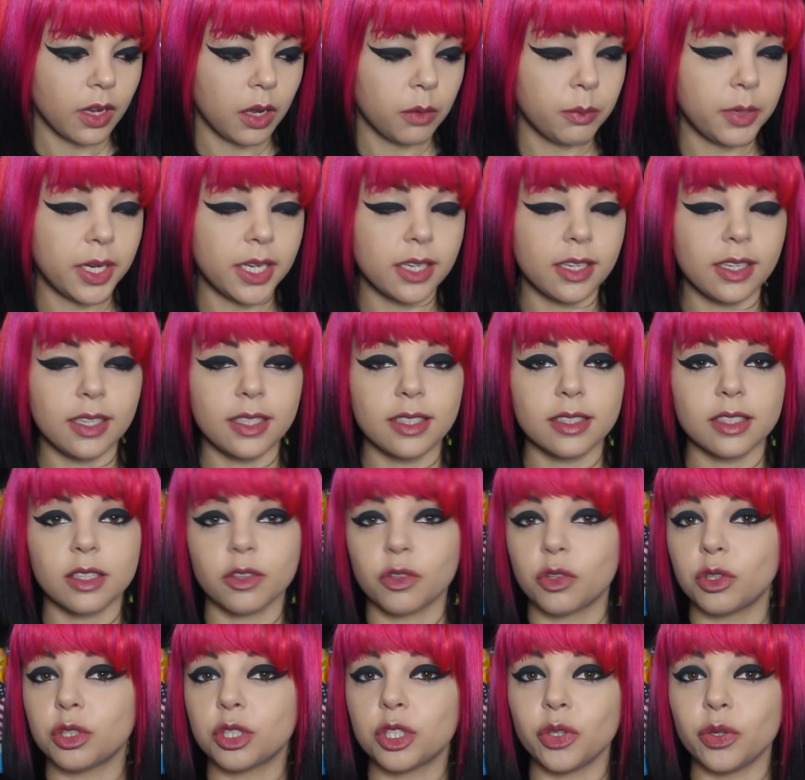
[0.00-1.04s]
I mean, at least
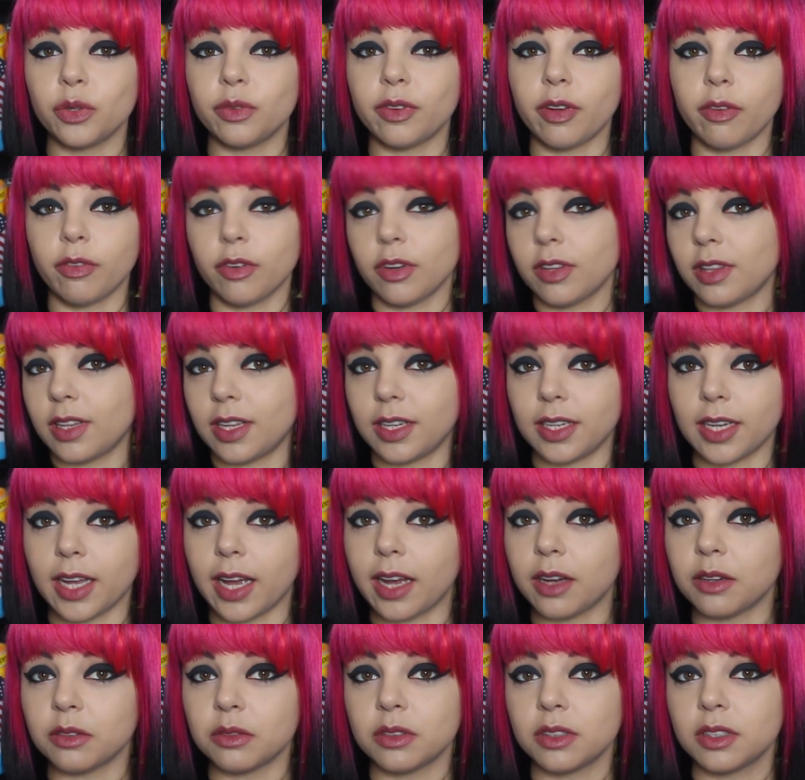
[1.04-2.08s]
I've got two of everything
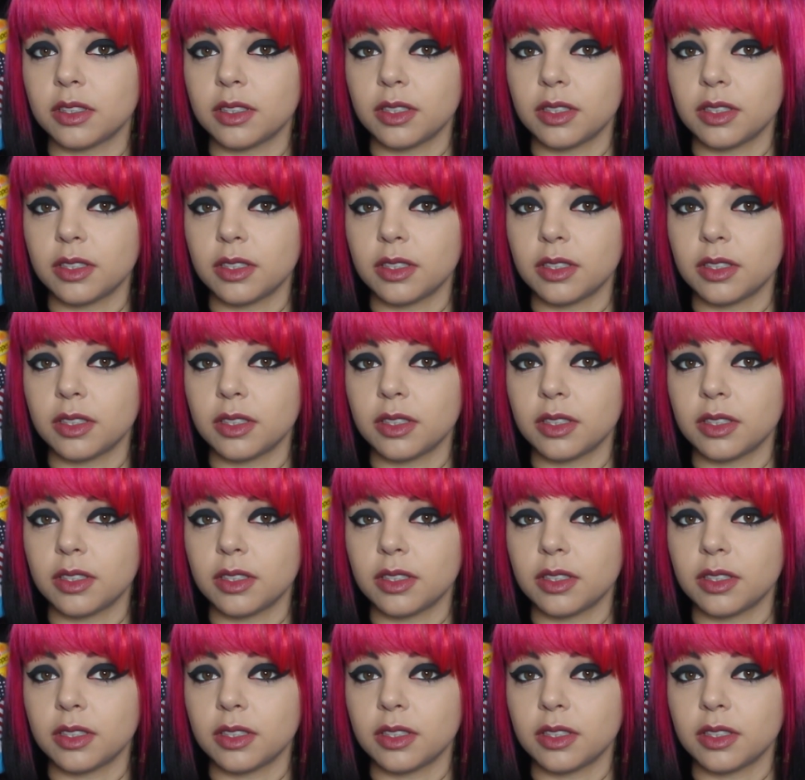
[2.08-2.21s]
now.